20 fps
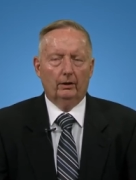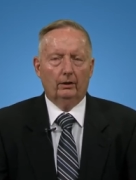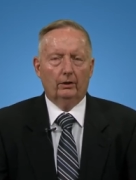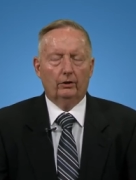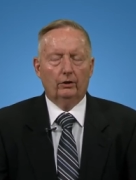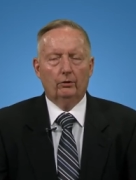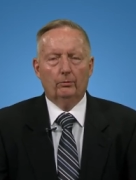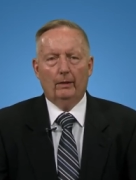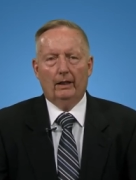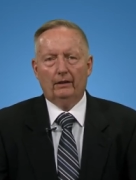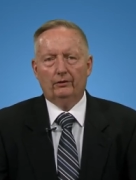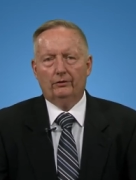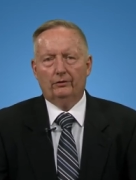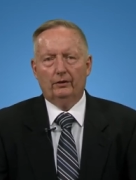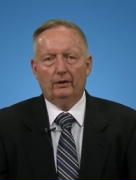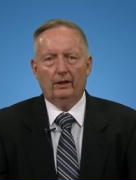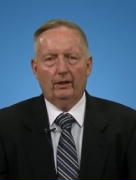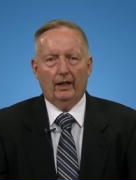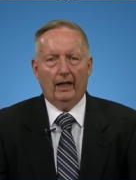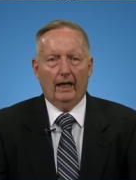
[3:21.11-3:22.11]
You may
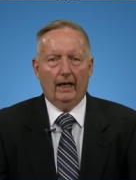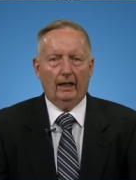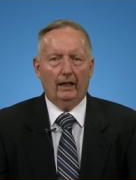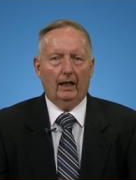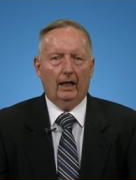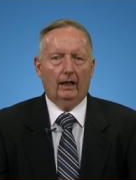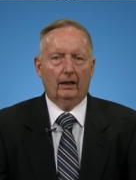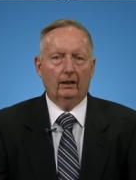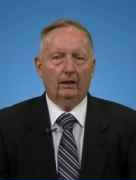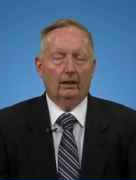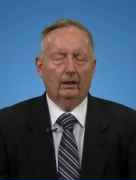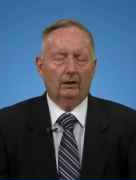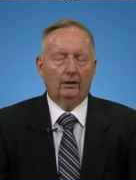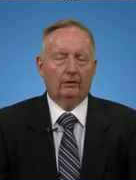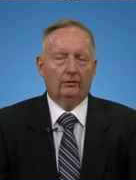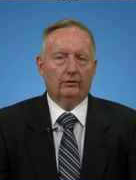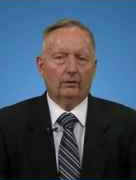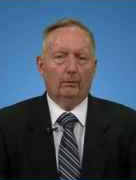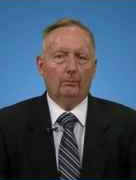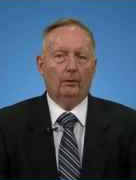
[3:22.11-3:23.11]
see that on
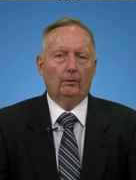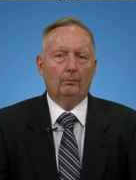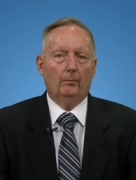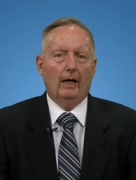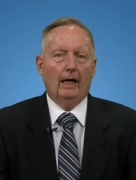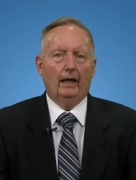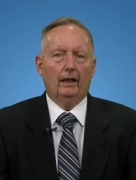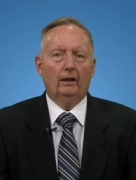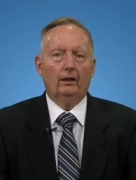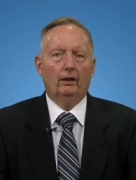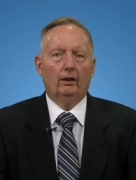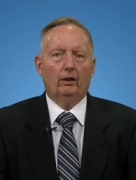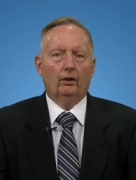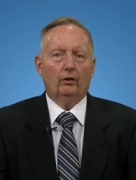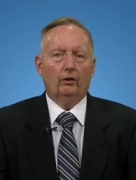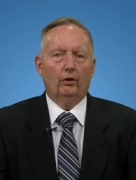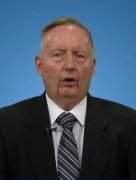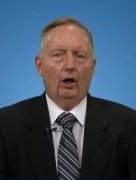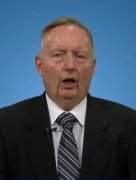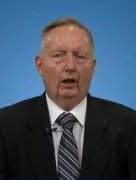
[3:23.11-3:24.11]
some of my
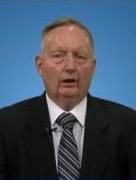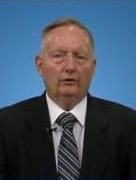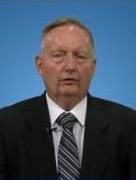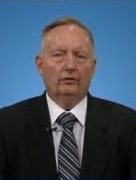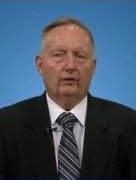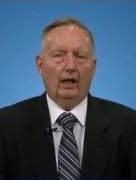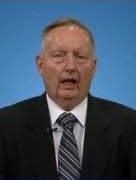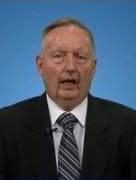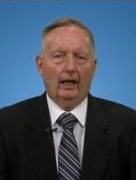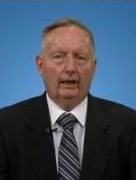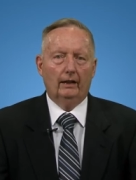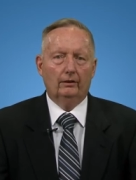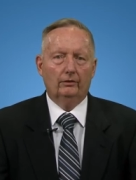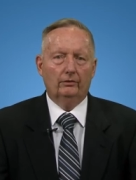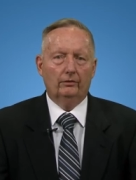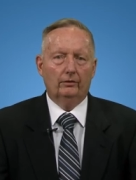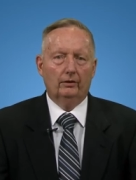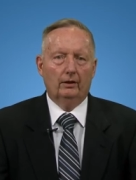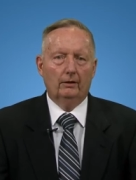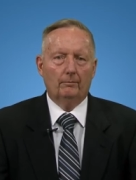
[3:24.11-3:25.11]
lawn
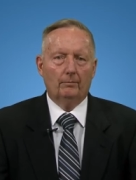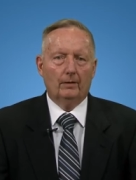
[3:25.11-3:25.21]
signs